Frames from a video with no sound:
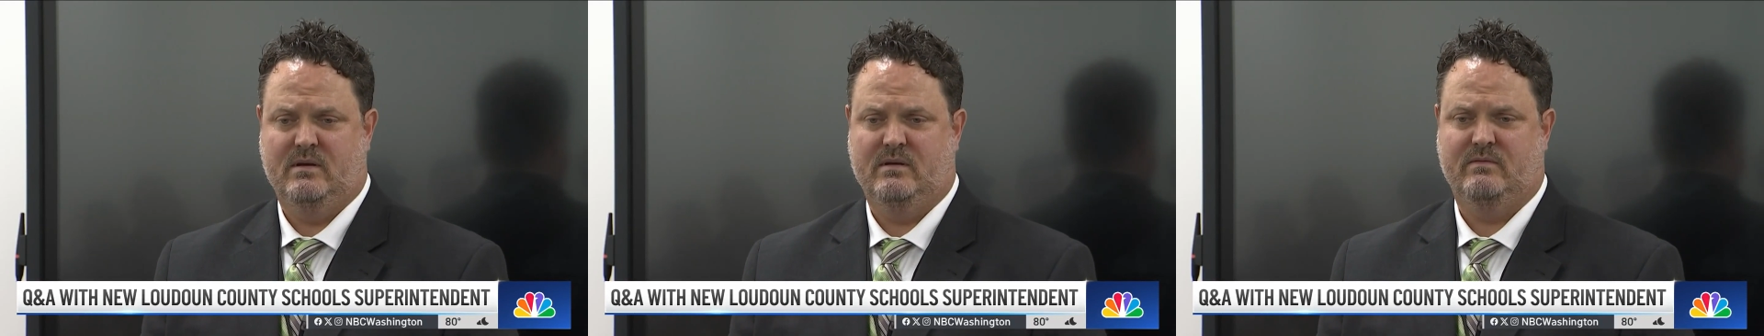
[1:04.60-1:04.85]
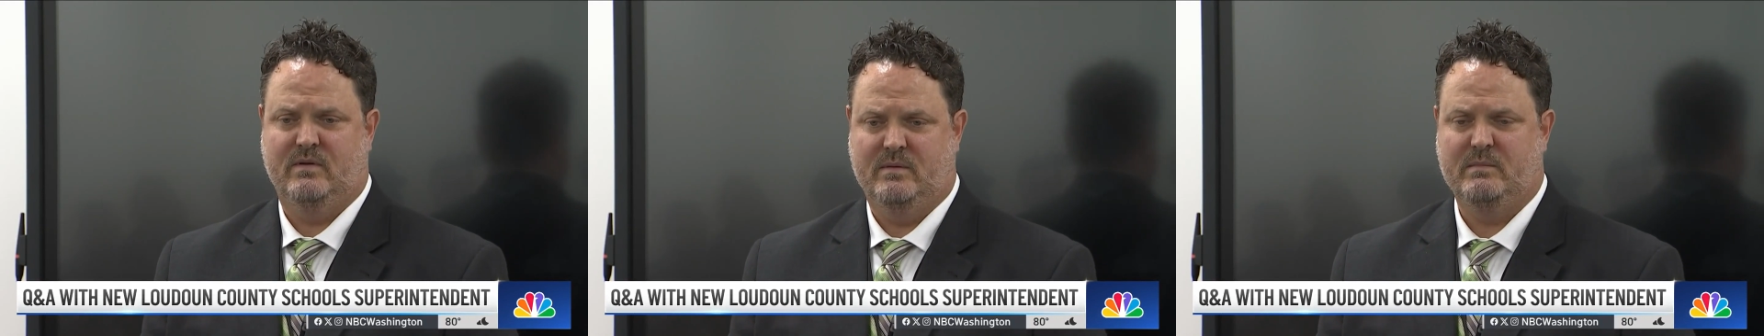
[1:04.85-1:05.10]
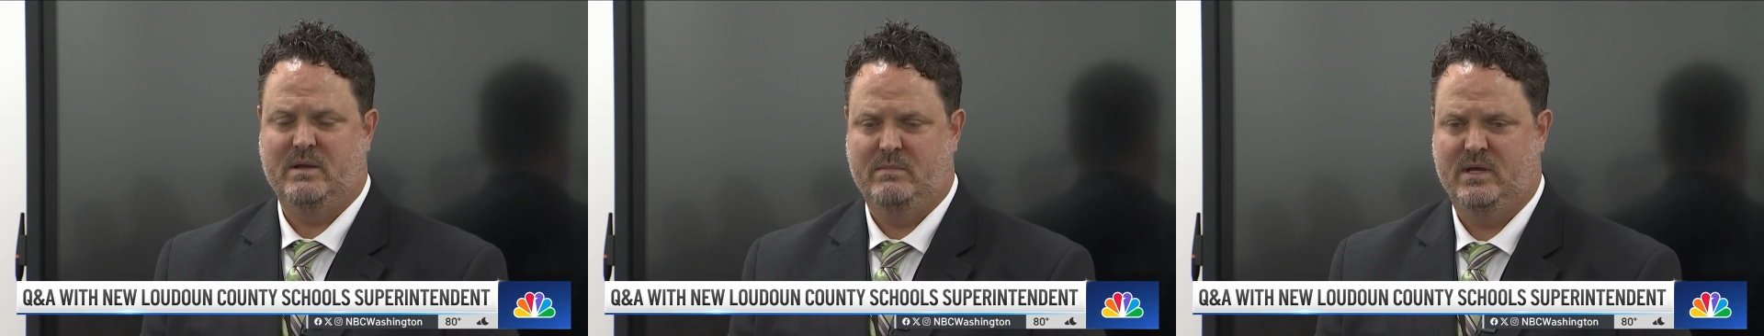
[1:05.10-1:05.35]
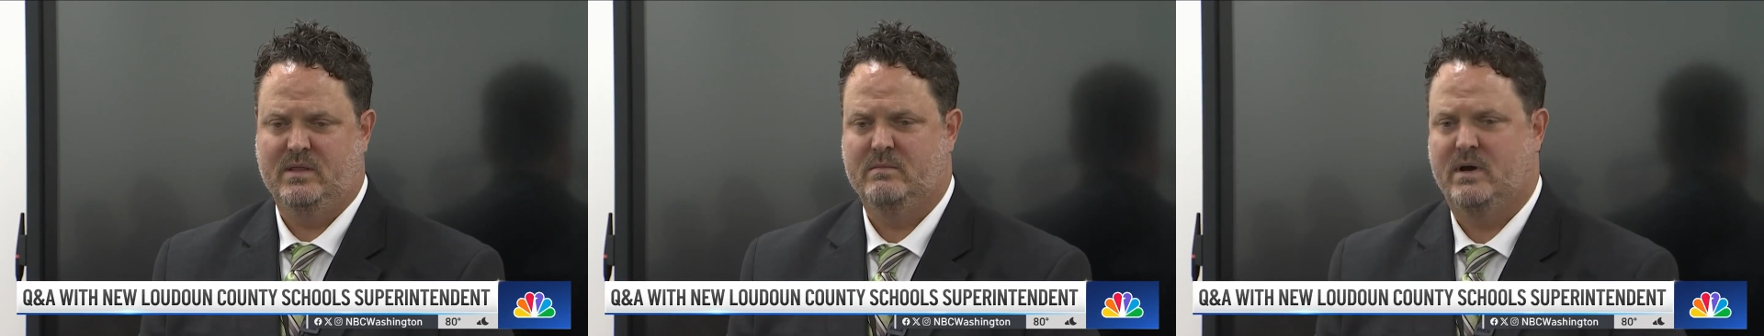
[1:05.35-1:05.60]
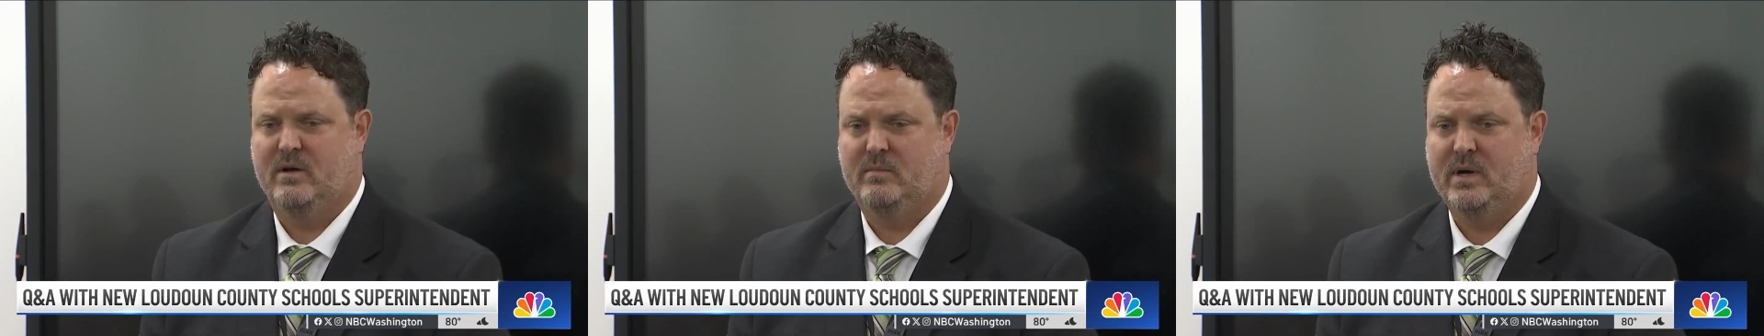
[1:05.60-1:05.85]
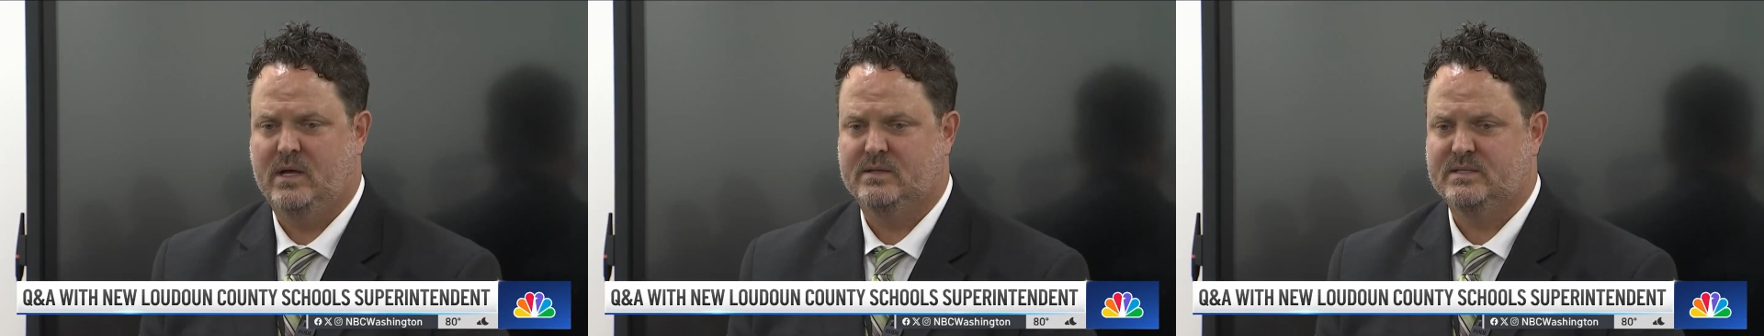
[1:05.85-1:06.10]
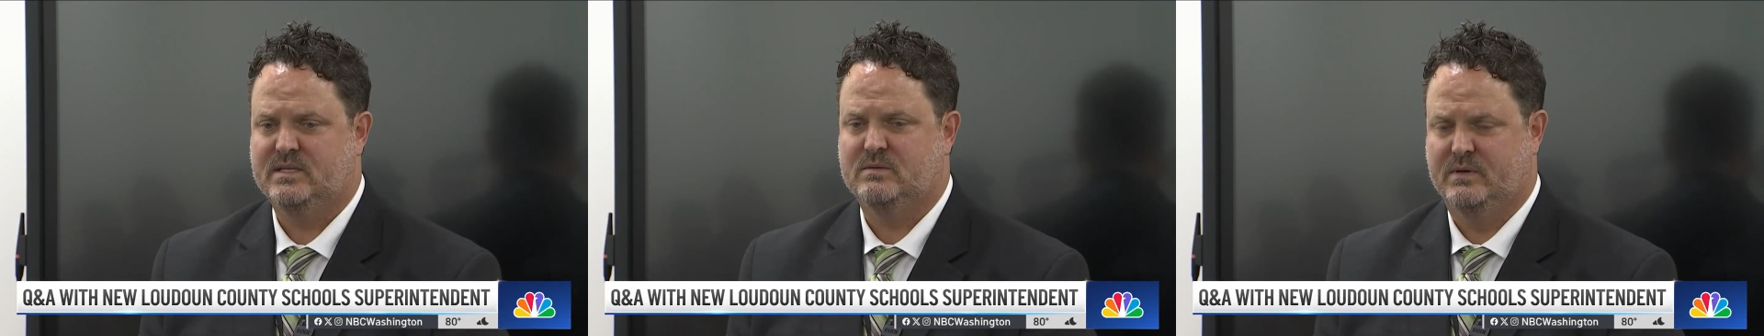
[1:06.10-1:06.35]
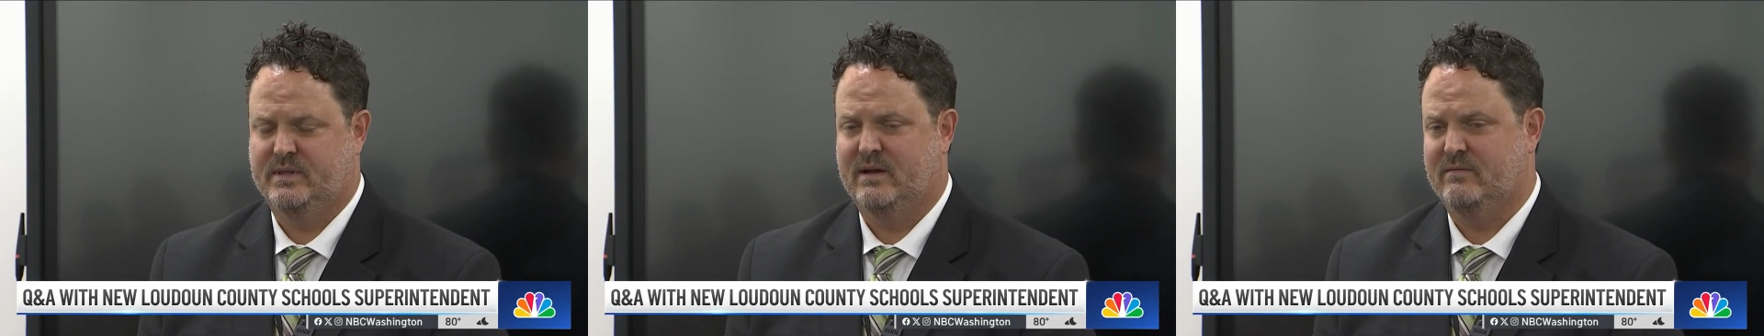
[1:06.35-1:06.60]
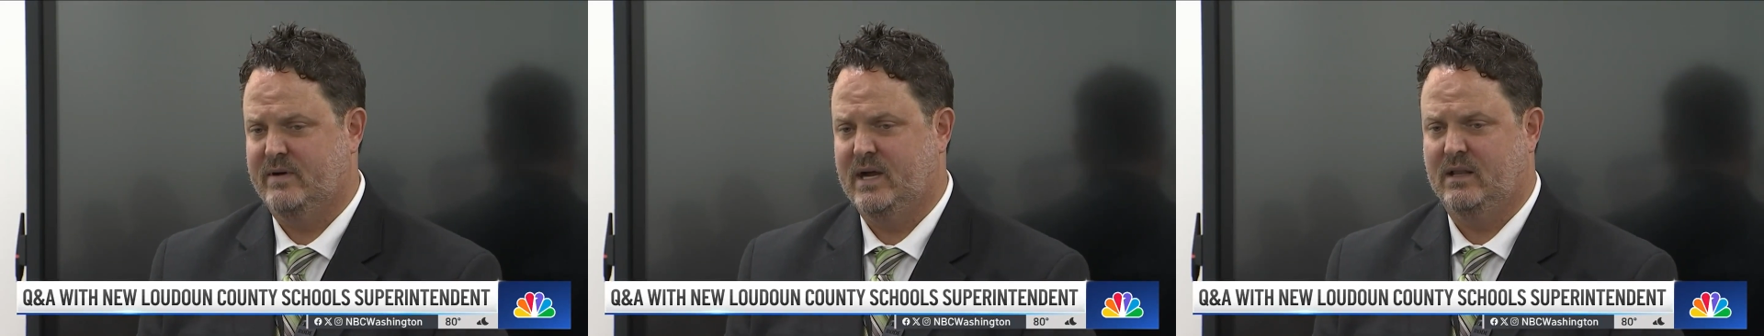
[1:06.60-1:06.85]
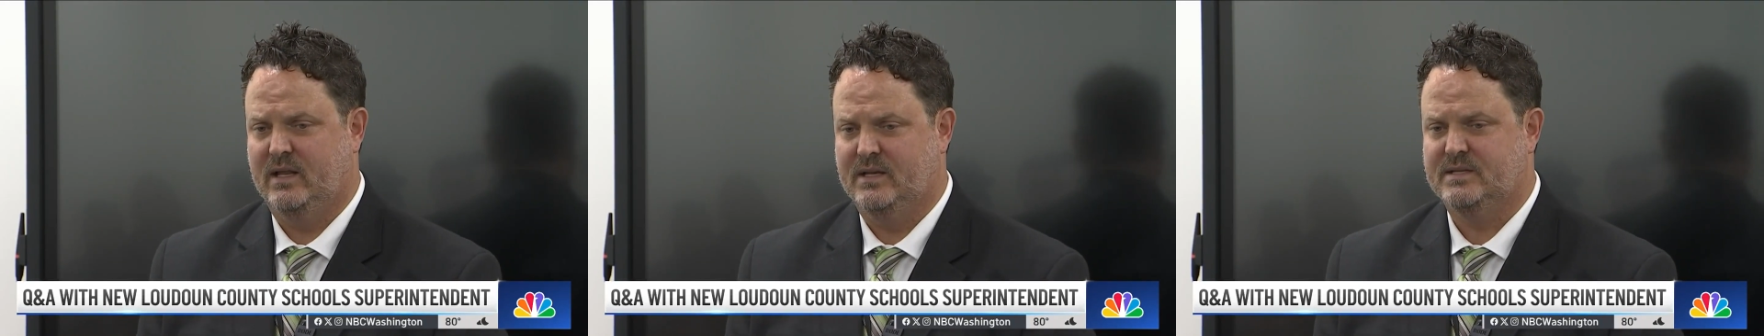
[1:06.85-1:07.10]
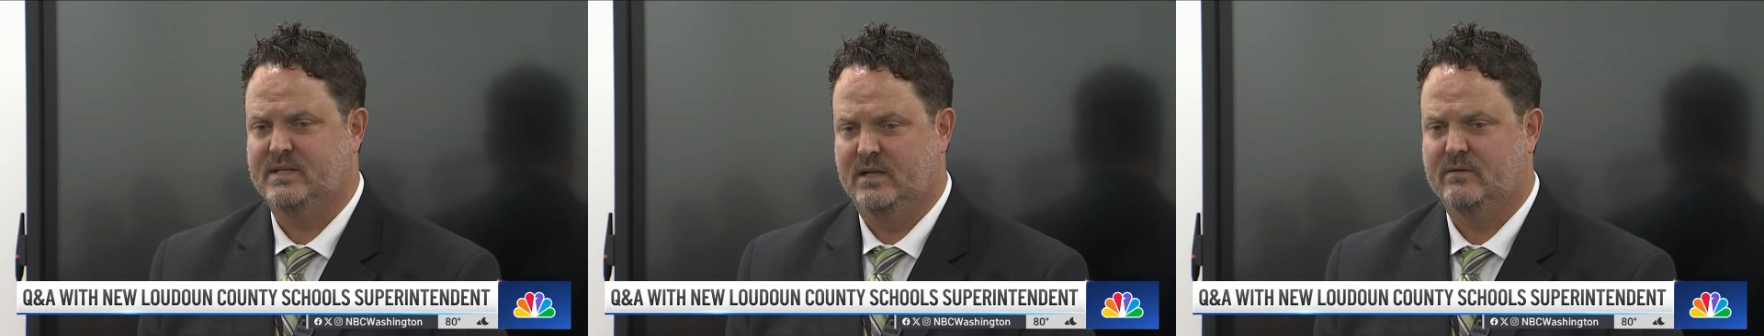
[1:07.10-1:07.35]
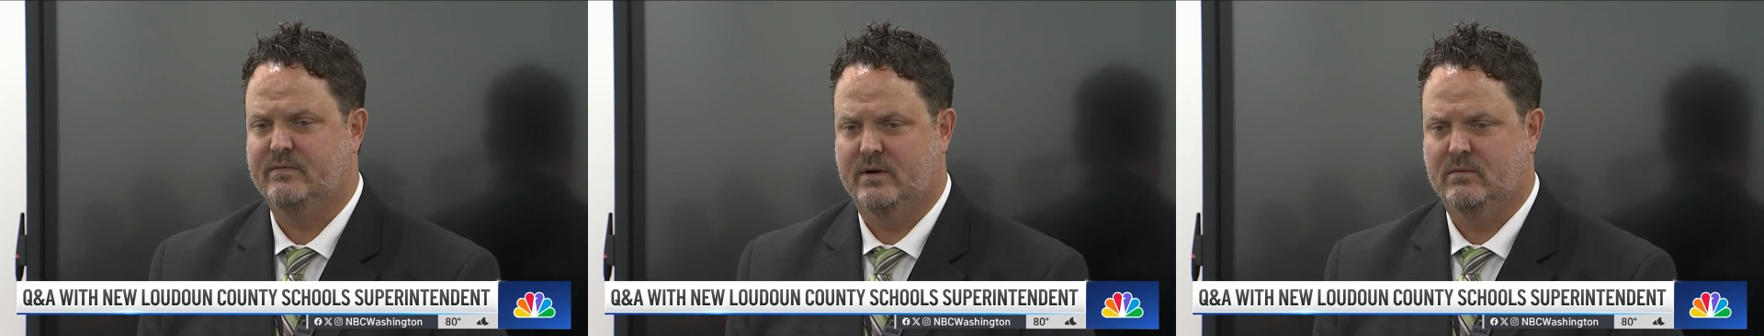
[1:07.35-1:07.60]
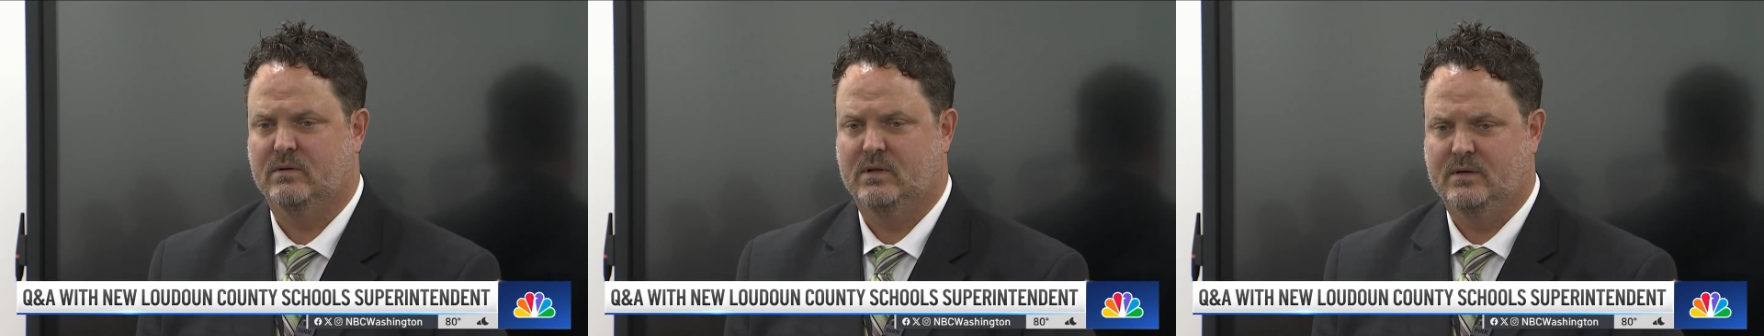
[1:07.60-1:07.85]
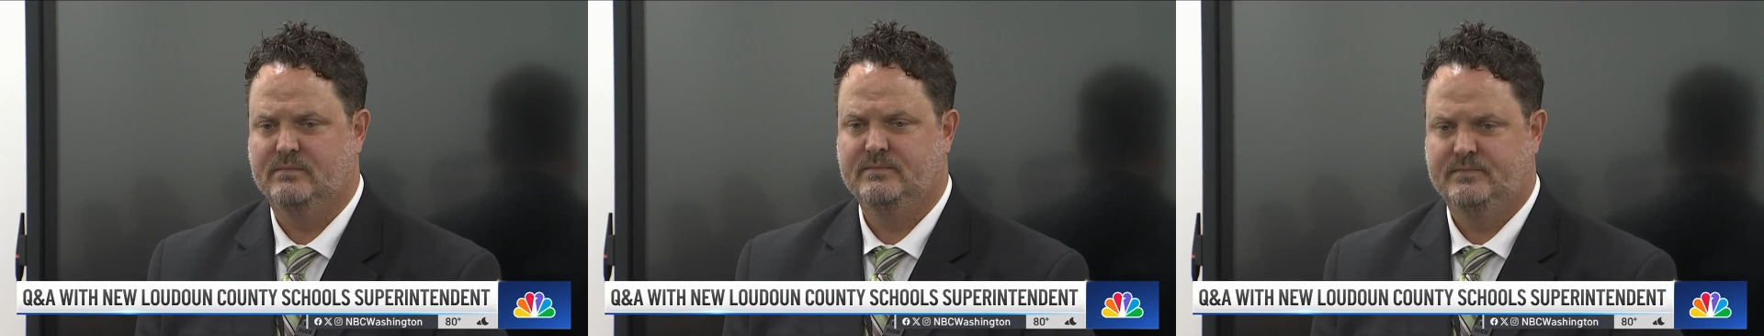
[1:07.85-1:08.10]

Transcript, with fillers: of what may be in the model policies without violating state or federal law.